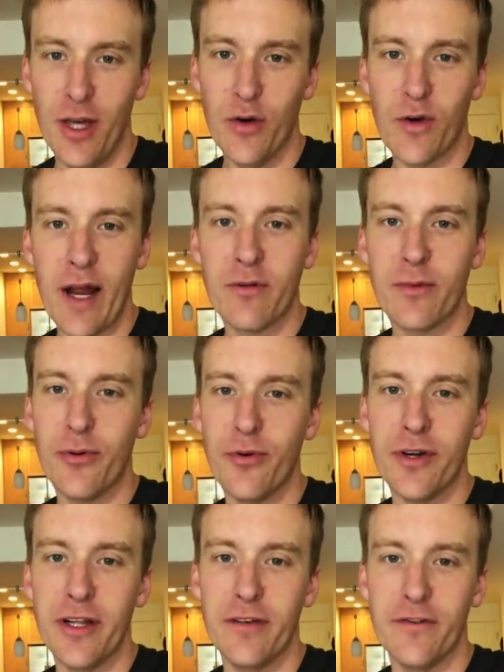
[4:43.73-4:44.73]
where I'm
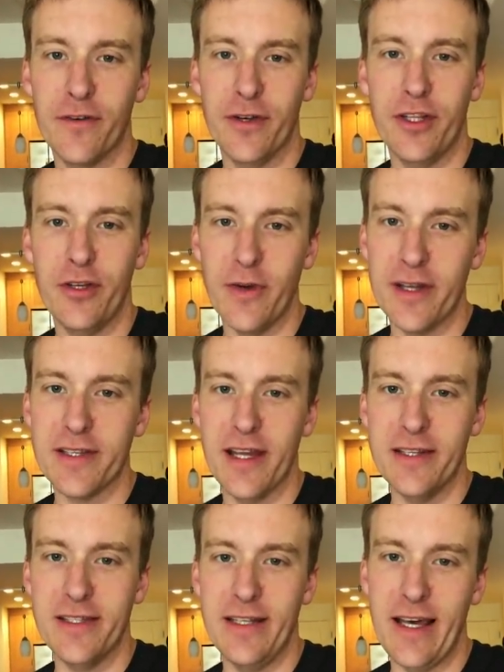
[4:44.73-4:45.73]
reporting for
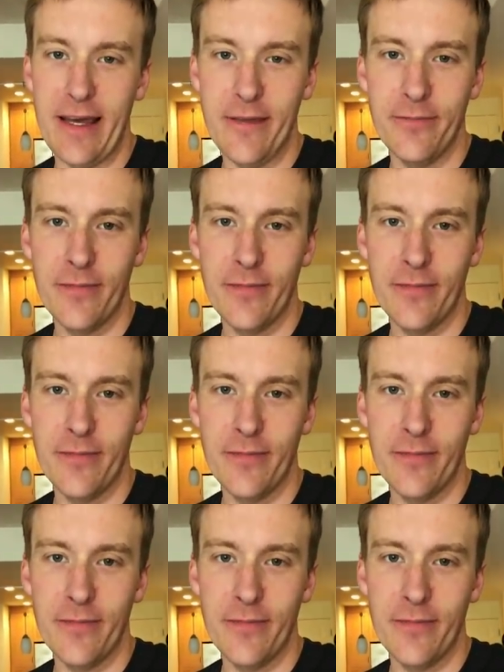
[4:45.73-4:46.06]
USA Today.